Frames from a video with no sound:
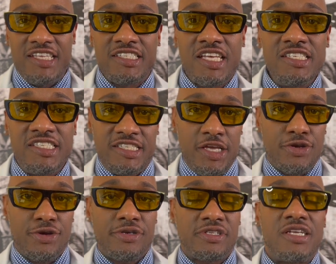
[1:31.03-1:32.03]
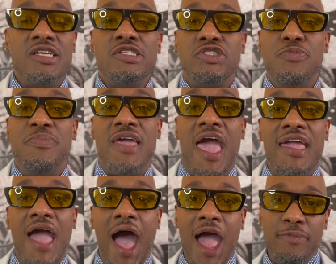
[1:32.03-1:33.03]
is considered to be
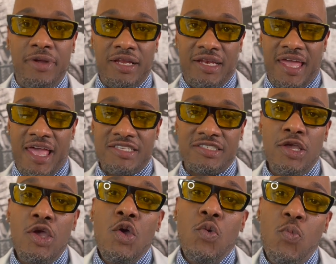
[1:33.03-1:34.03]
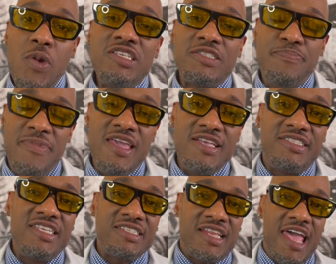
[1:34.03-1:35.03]
a hybrid class, which means
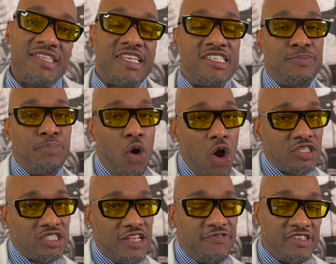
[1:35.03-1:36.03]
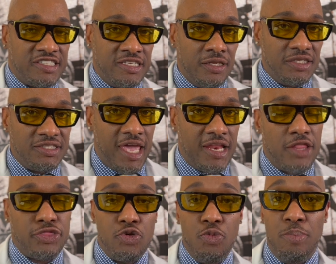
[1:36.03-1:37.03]
this class is partially
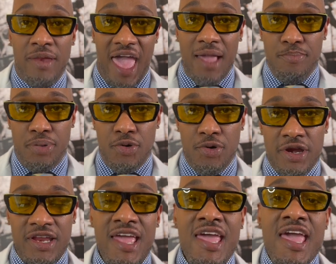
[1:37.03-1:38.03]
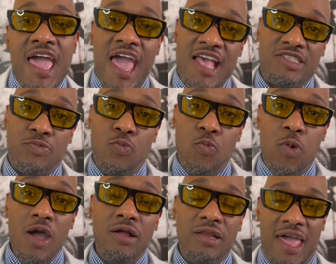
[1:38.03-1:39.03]
facilitated through Blackboard, as
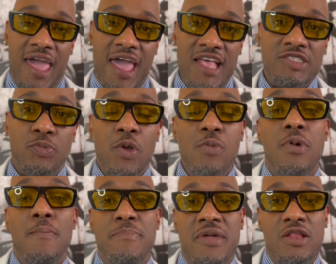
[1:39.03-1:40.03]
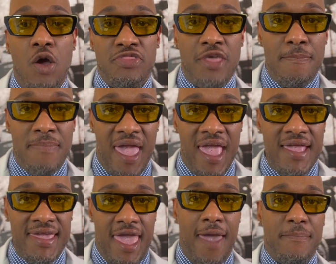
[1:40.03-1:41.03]
well as we will meet on the main
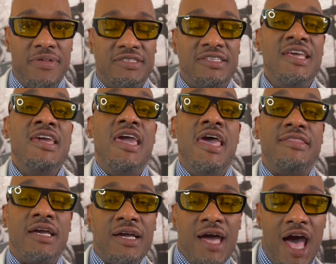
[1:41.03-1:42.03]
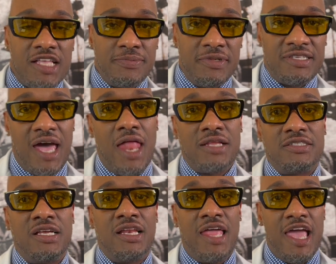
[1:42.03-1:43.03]
campus in the
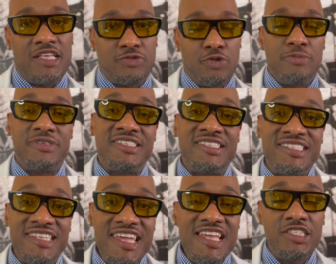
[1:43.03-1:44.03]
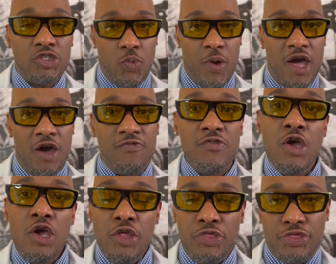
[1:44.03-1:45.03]
cosmetology classroom
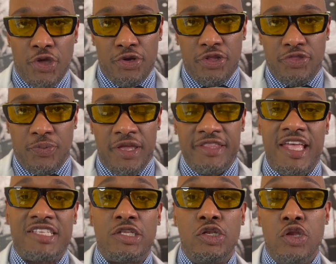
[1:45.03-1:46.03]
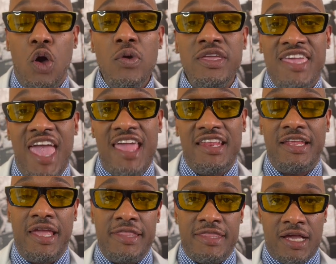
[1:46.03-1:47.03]
C1233 that's
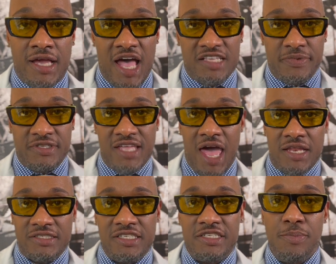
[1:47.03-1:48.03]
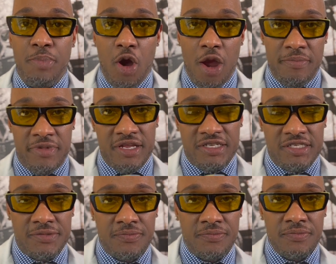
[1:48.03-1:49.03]
located in the cosmetology department.
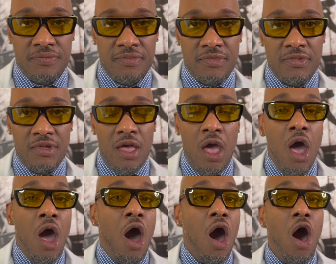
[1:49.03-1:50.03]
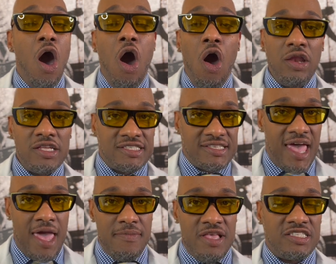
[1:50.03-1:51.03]
All
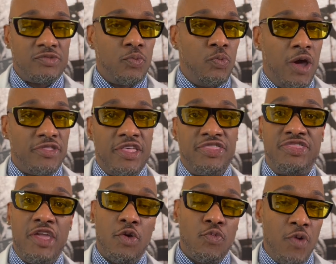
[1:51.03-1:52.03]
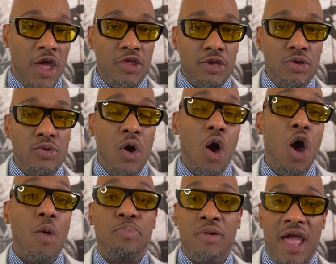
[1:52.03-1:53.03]
assignments, whether theoretical
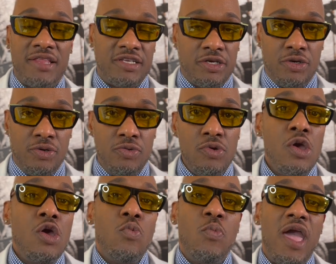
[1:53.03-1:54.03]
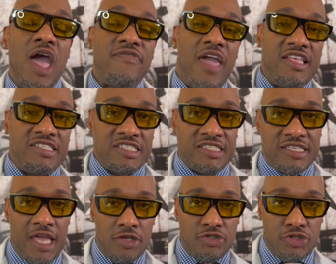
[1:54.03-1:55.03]
or practical, will have a
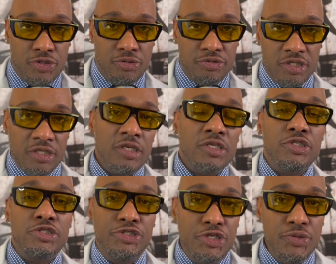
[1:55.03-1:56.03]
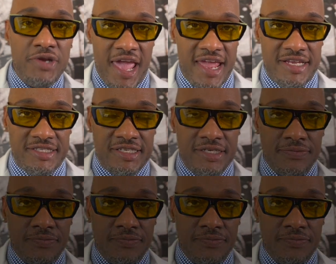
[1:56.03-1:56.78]
scheduled due date.